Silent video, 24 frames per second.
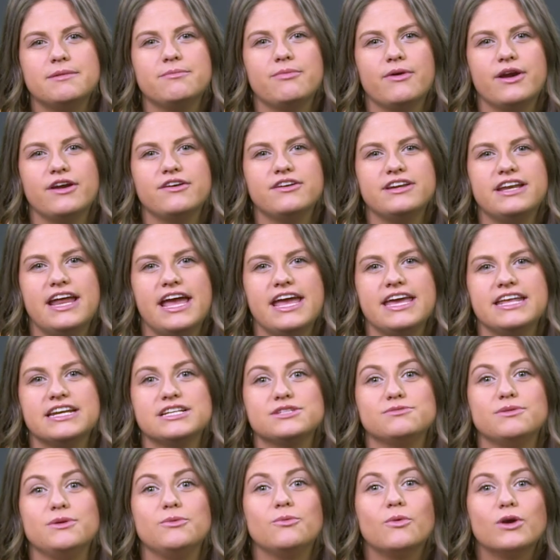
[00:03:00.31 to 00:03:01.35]
in prayer today and
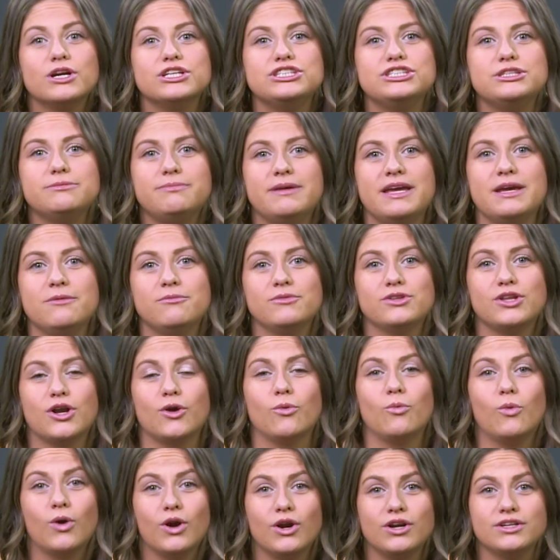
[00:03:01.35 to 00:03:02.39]
as we worship him with
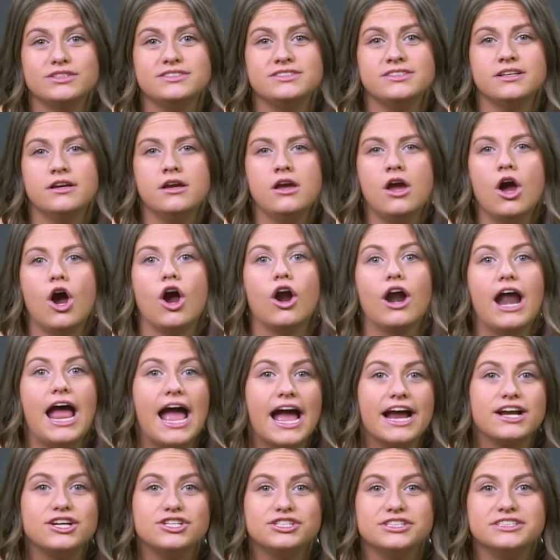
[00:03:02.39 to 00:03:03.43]
our words, our
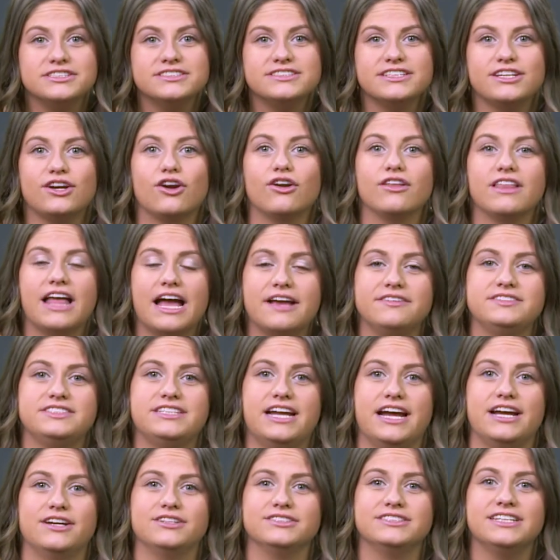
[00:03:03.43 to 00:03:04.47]
actions, and our
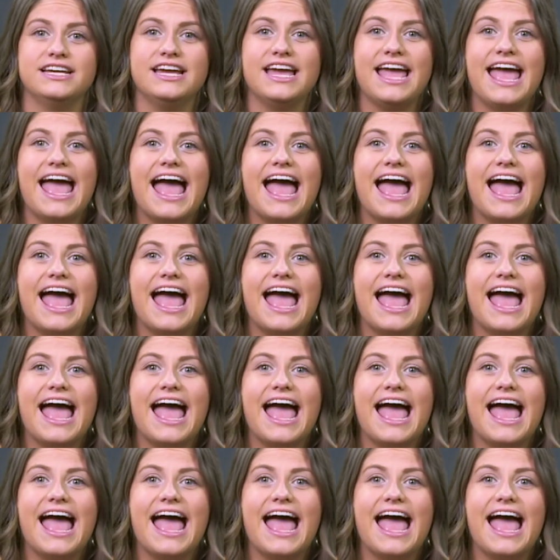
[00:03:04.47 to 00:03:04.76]
lifestyles,